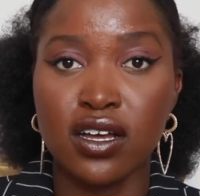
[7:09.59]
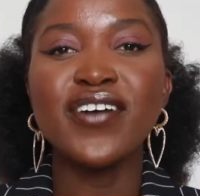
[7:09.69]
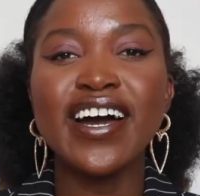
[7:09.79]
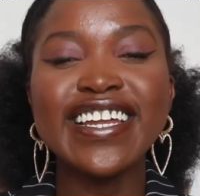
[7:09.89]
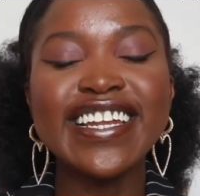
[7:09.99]

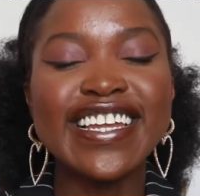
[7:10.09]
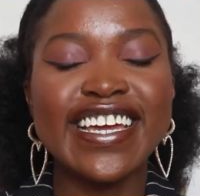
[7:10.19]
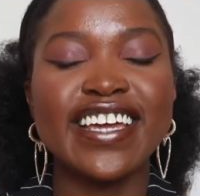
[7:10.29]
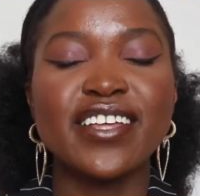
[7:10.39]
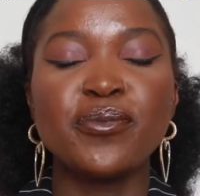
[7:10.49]

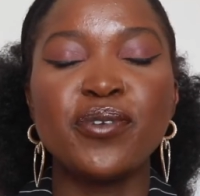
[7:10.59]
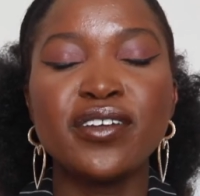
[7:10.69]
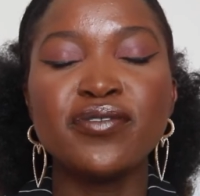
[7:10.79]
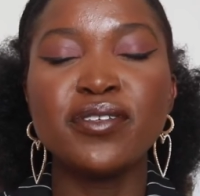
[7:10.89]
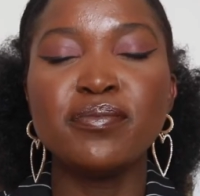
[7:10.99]
Finally, one
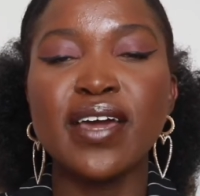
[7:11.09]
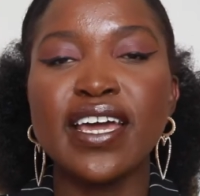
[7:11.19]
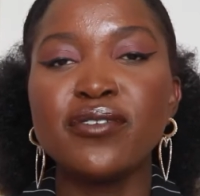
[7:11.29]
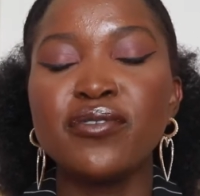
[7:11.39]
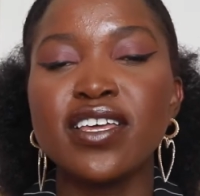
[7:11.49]
of the
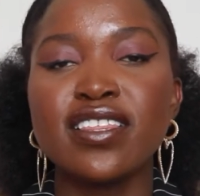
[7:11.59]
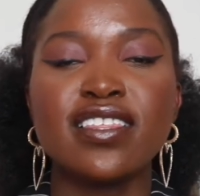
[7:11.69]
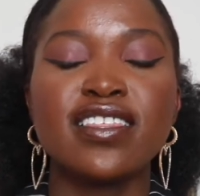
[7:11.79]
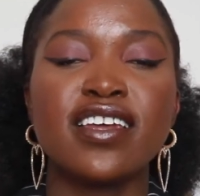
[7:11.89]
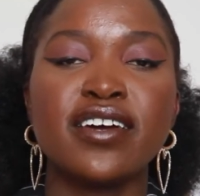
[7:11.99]
main
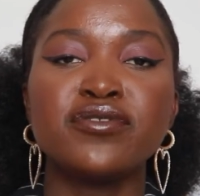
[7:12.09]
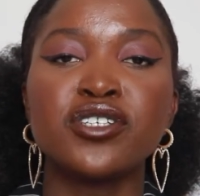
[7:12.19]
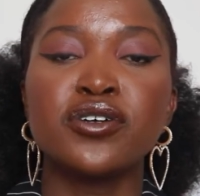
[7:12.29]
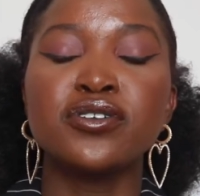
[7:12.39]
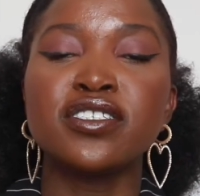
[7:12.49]
reasons that I've
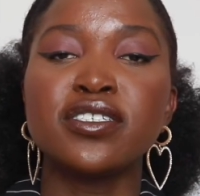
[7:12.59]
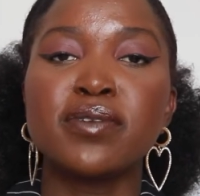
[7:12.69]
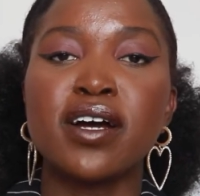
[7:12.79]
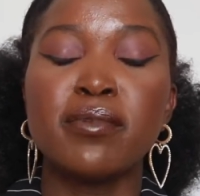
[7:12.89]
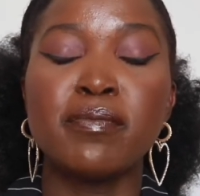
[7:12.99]
chosen to
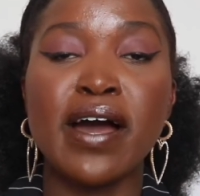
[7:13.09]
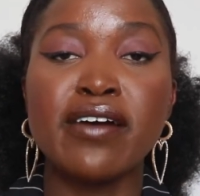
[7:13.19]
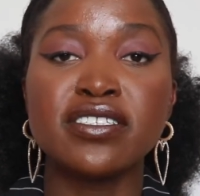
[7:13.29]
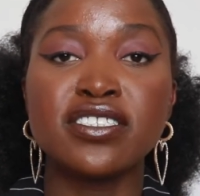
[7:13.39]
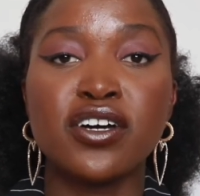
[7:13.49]
become a
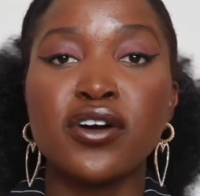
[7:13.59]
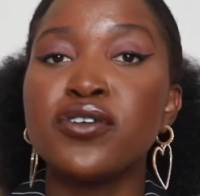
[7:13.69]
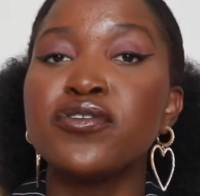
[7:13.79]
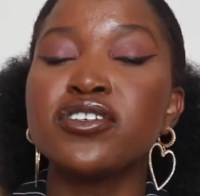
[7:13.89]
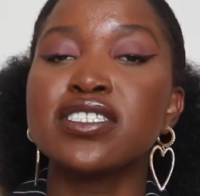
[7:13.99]
barrister
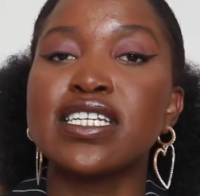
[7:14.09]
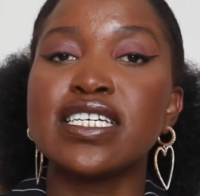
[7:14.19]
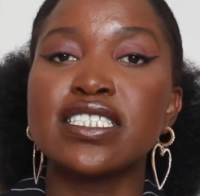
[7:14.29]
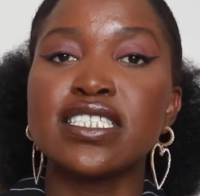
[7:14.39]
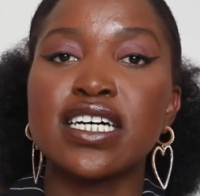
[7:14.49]
over a
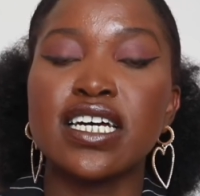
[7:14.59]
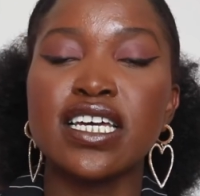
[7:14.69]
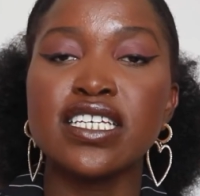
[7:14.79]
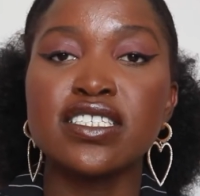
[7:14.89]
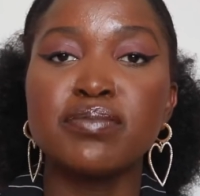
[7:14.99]
solicitor
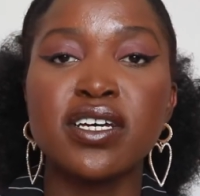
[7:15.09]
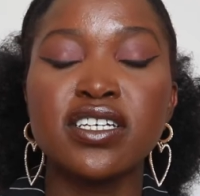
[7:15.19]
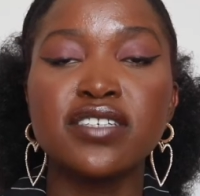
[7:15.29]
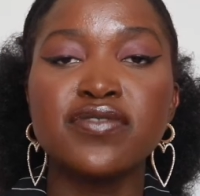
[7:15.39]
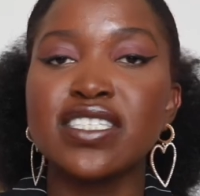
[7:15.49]
is
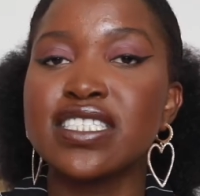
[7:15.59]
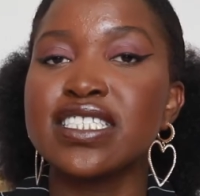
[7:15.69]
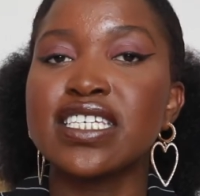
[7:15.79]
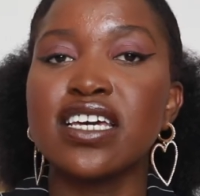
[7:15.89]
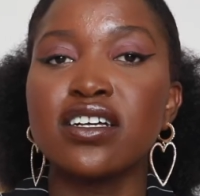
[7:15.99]
because of the
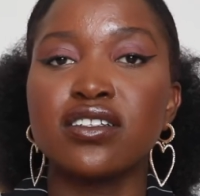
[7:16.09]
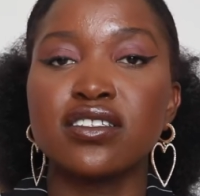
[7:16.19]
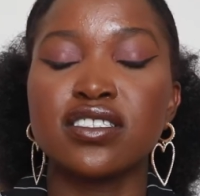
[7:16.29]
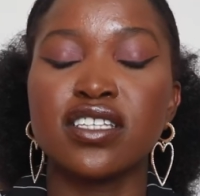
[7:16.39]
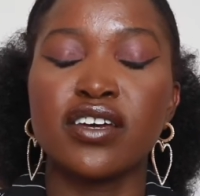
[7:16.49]

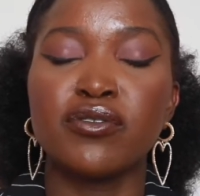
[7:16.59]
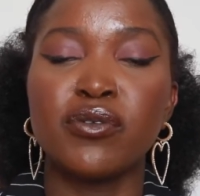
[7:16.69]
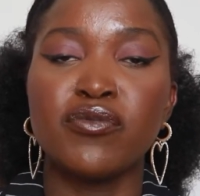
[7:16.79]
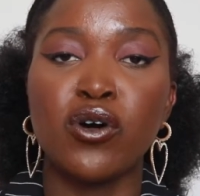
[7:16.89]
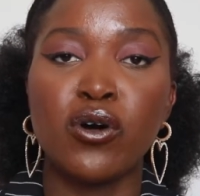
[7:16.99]
skills that
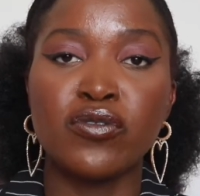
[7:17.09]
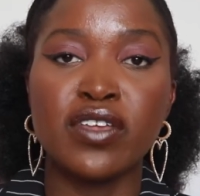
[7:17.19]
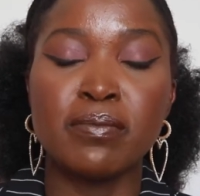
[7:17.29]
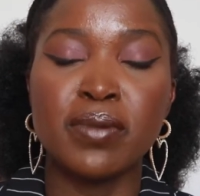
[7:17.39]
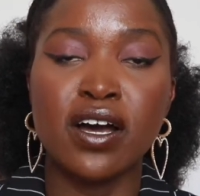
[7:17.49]
are
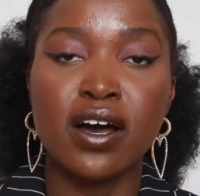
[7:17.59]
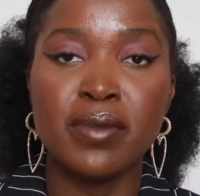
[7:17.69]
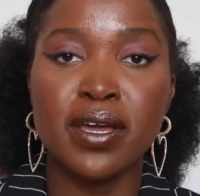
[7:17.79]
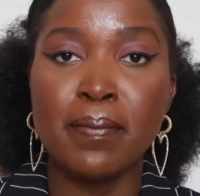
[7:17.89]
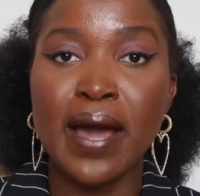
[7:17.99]
involved in
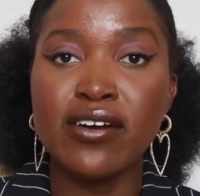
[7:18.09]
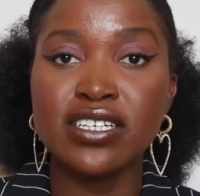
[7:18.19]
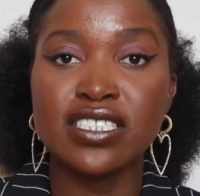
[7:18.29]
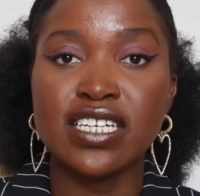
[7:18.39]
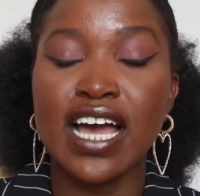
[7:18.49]
becoming a
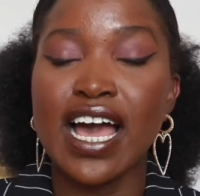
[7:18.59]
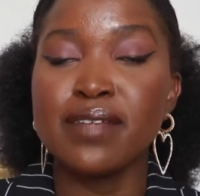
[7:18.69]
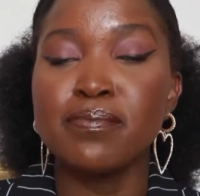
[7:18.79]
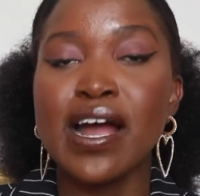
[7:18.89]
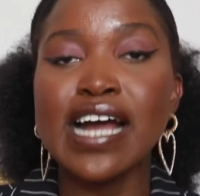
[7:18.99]
barrister
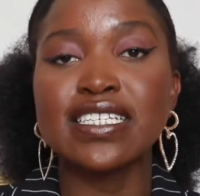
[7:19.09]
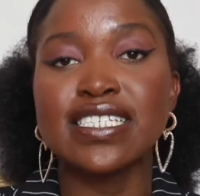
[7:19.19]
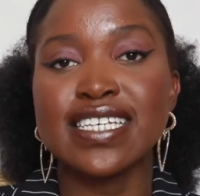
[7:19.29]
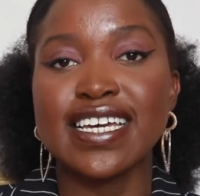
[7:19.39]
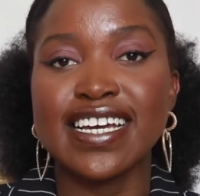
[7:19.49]
and
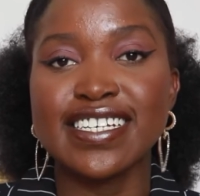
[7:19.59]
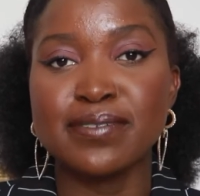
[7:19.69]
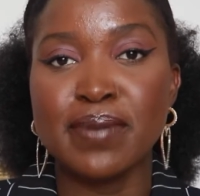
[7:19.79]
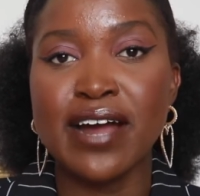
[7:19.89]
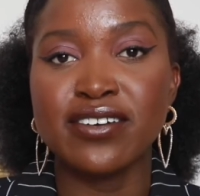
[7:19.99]
practicing as
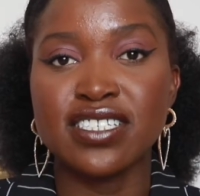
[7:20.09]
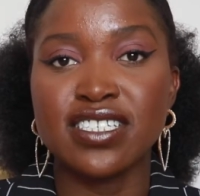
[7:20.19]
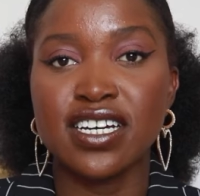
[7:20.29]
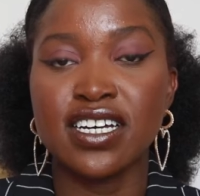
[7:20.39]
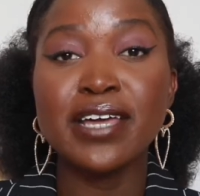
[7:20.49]
a
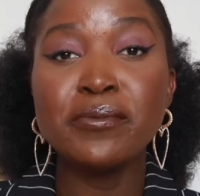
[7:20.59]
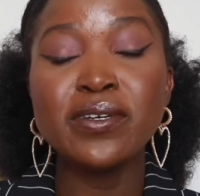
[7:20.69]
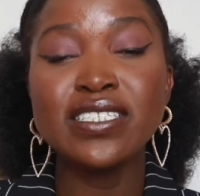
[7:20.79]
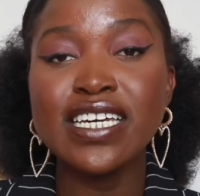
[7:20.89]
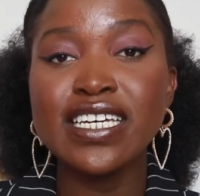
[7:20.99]
barrister. In
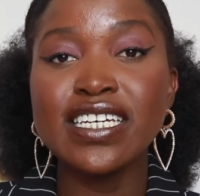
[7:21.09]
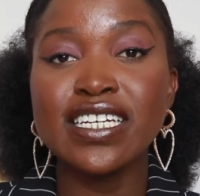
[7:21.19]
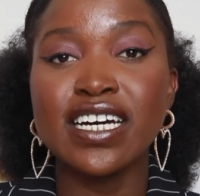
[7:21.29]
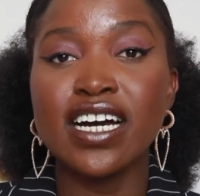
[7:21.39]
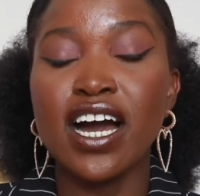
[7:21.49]

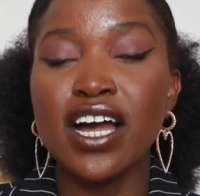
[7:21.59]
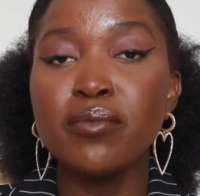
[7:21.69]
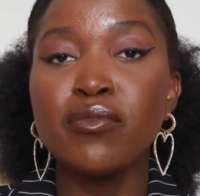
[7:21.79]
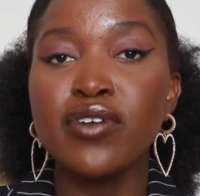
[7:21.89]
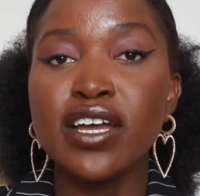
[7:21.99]
particular,
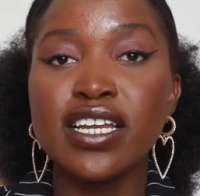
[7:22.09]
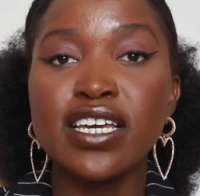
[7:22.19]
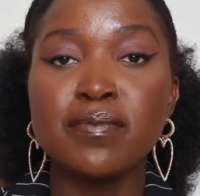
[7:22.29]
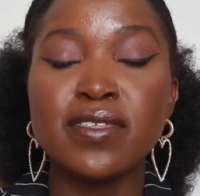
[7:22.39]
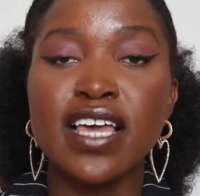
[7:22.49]
I'm
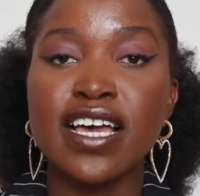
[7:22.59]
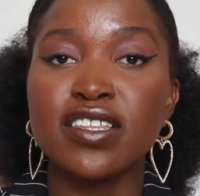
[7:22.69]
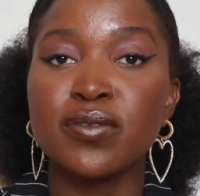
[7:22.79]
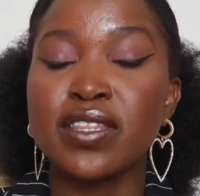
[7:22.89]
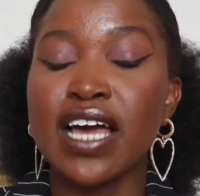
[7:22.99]
really
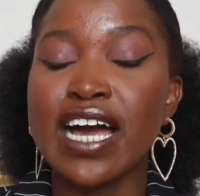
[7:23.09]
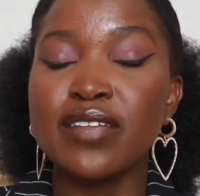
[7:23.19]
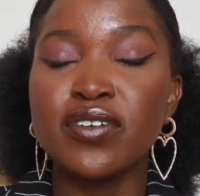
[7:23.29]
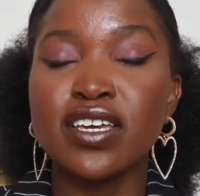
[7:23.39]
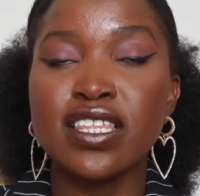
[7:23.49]
obsessed with
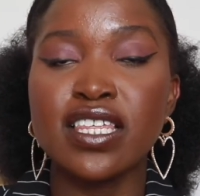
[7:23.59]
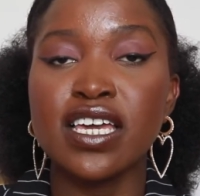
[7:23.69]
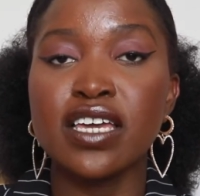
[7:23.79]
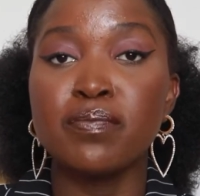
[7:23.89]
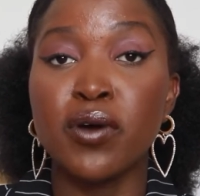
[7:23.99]

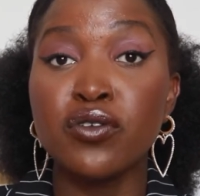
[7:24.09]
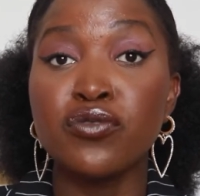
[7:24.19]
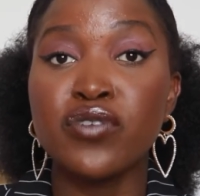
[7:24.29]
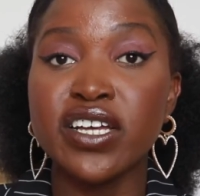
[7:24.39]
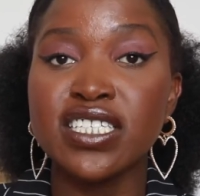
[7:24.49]
advocacy,
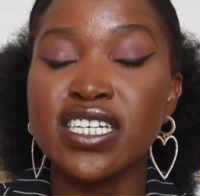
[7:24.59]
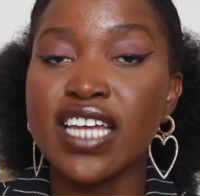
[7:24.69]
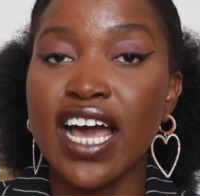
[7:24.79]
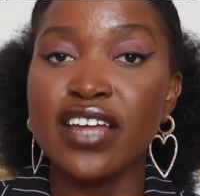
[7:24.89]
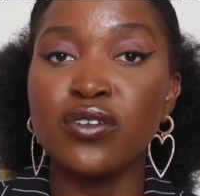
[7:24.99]
both
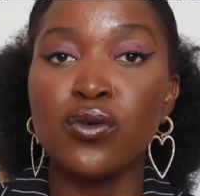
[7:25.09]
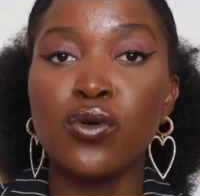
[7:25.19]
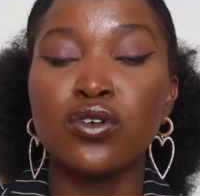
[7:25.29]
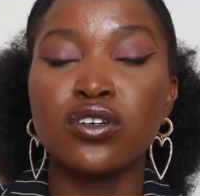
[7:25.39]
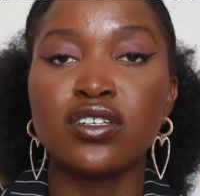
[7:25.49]
written and
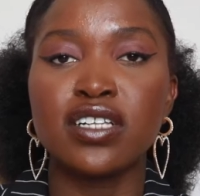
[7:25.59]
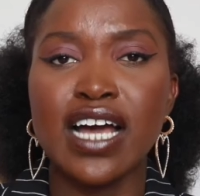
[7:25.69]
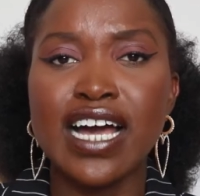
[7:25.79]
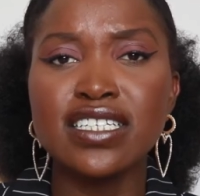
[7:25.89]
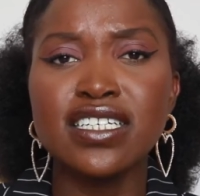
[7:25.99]

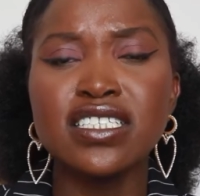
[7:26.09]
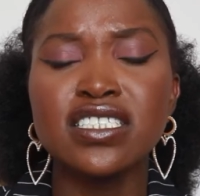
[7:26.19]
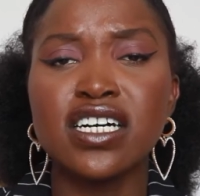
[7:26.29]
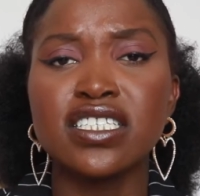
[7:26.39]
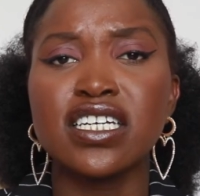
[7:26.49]
oral, and
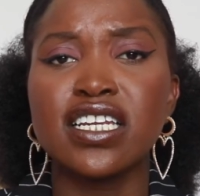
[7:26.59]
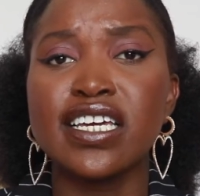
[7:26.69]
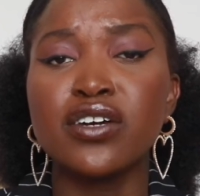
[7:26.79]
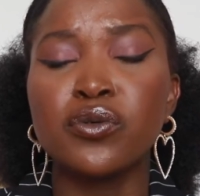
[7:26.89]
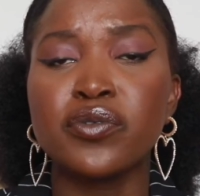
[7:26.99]
conducting
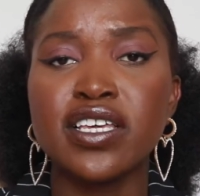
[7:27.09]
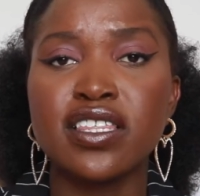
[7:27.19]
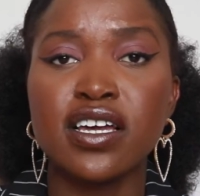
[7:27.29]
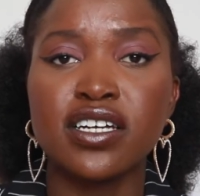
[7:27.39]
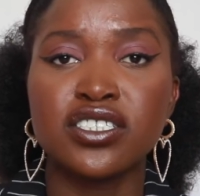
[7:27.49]
legal
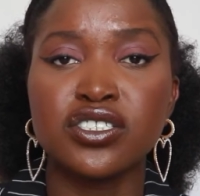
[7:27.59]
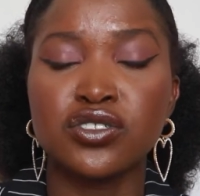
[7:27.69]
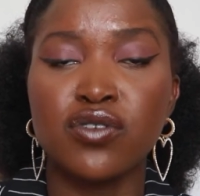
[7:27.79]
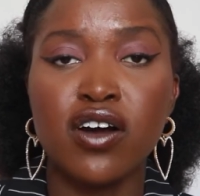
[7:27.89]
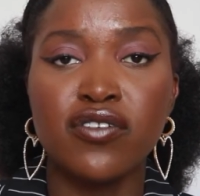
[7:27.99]
research and
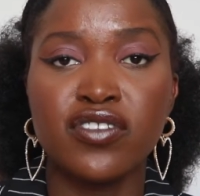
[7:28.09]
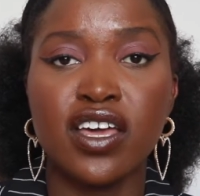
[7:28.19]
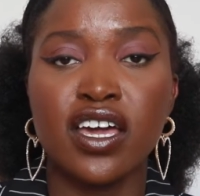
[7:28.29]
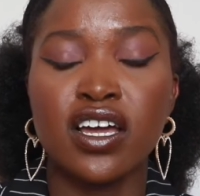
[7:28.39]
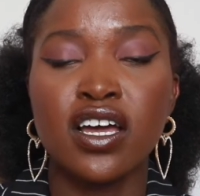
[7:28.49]

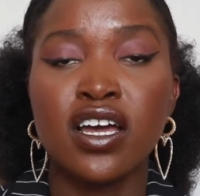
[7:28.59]
drafting.